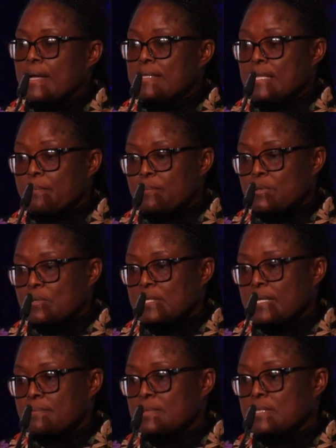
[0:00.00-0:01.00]
under
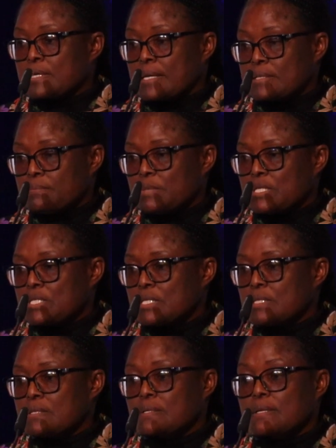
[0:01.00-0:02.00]
programs
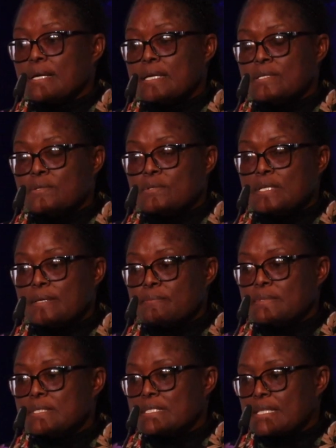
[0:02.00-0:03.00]
admission,
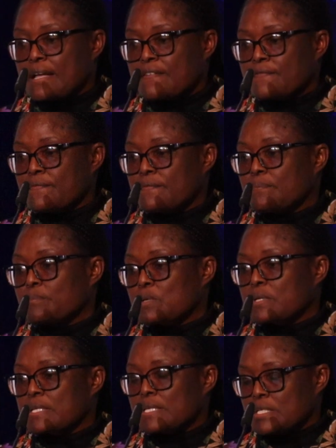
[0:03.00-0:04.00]
curriculum, staff,
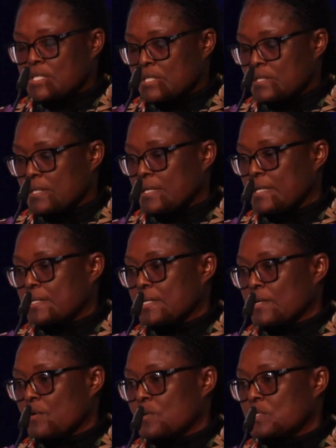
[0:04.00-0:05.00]
progression, and
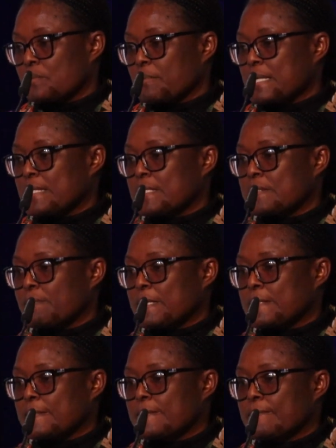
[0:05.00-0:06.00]
record
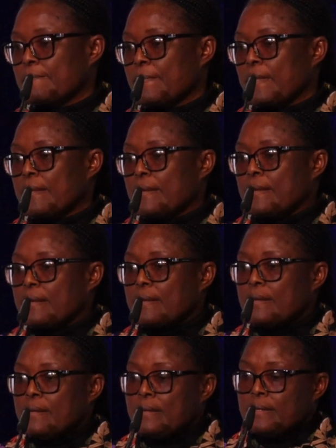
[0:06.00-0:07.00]
management.
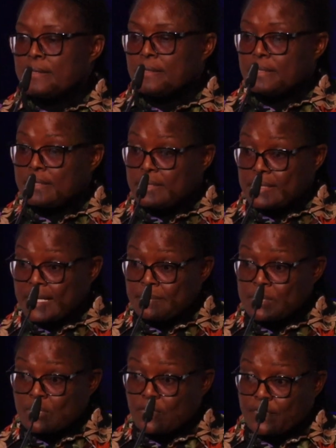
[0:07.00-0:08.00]
In
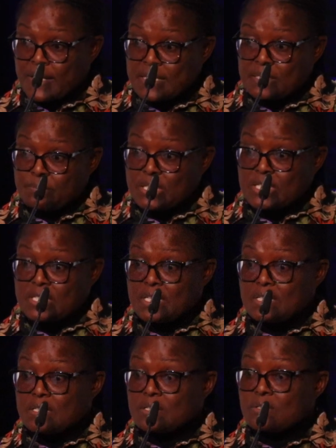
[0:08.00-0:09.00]
terms of admission
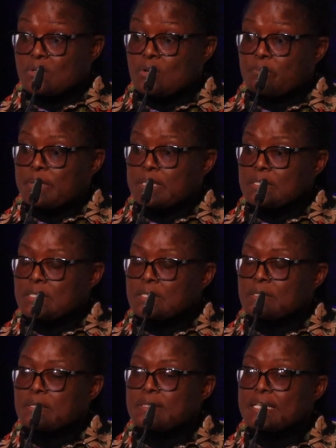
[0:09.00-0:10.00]
and enrollment,
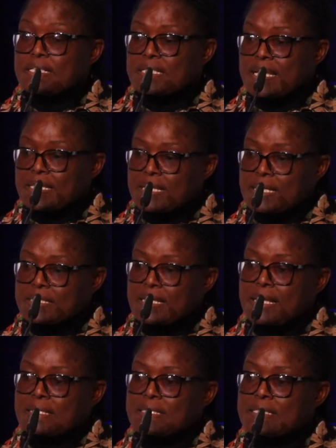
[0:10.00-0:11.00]
the standards
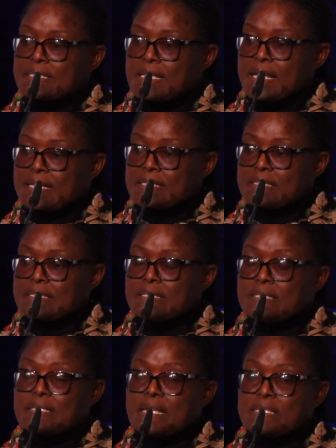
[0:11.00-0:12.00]
are designed
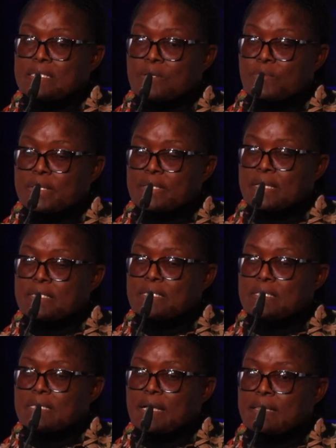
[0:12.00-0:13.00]
in such a way that
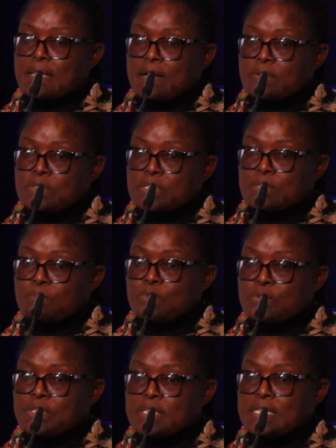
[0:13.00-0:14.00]
it allows
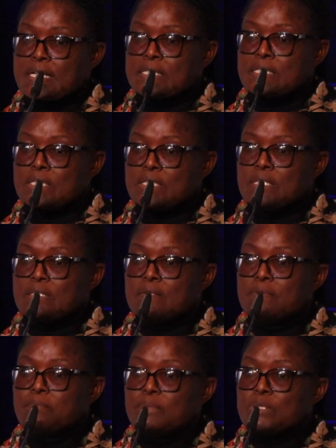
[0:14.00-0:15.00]
smooth
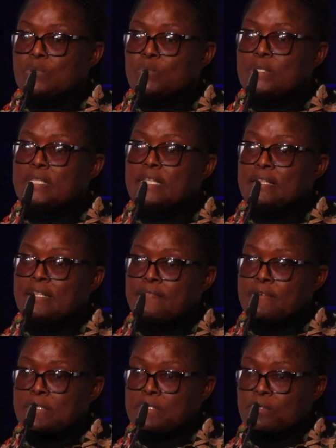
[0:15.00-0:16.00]
transition between the
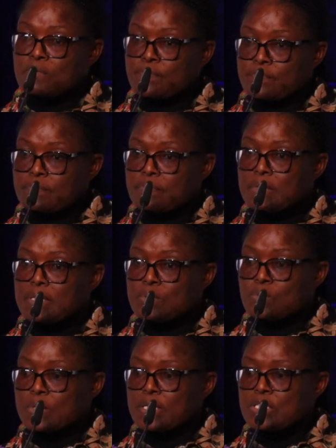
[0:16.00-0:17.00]
levels of
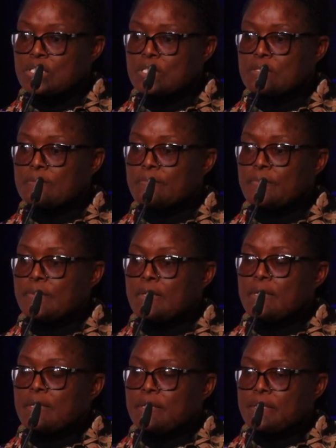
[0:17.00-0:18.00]
education.
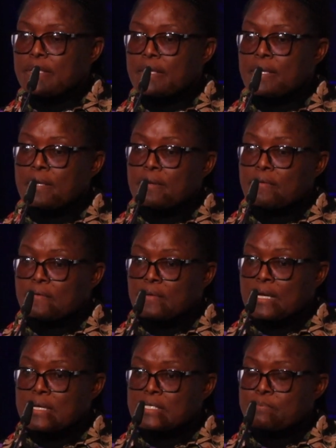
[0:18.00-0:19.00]
Here,
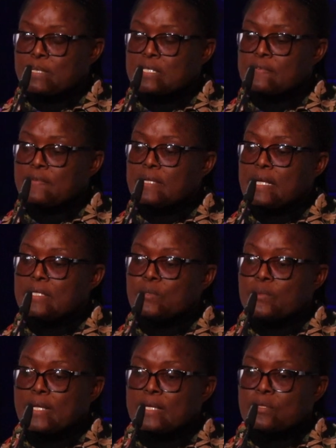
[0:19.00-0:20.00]

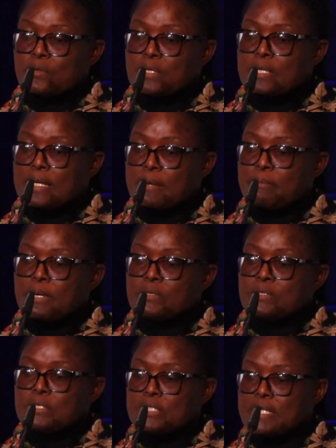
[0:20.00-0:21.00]
specifically, we are talking
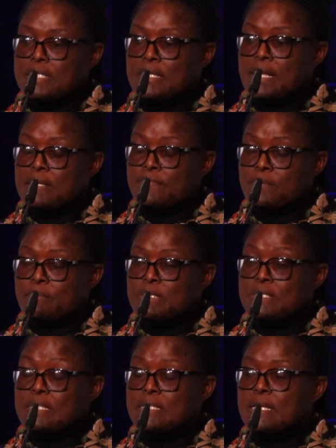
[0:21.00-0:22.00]
about
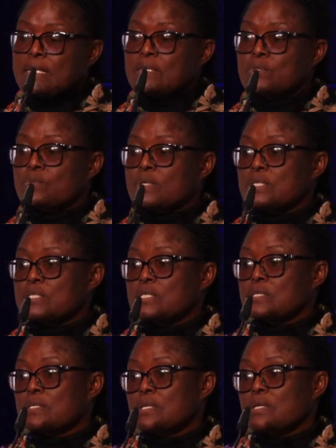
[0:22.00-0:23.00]
from general
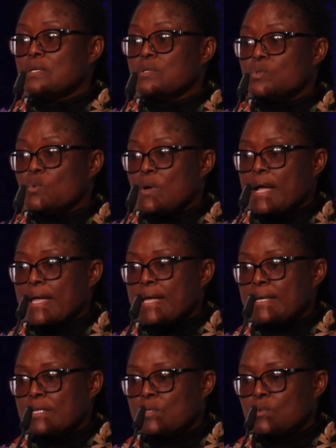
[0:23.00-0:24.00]
education to
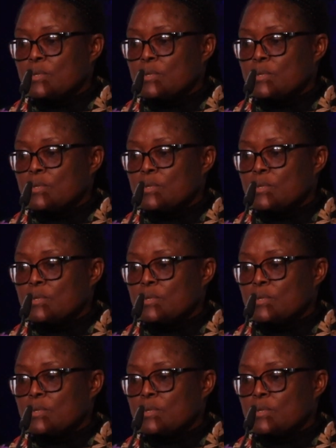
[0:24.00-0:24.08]
higher